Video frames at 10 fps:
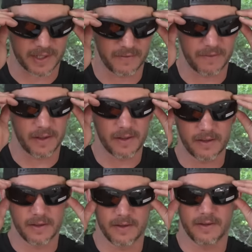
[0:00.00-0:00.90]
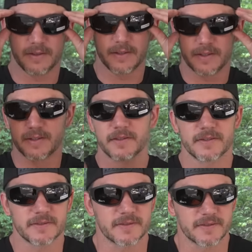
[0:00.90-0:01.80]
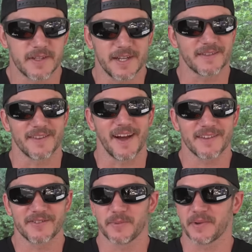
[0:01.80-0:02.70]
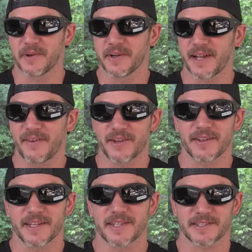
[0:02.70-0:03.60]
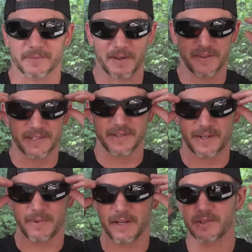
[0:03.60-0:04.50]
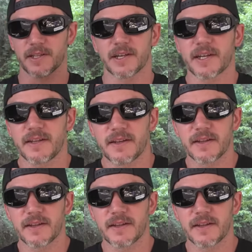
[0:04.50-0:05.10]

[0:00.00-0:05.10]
comfy. It's not super annoying having all that touching my face right now. But do I look good?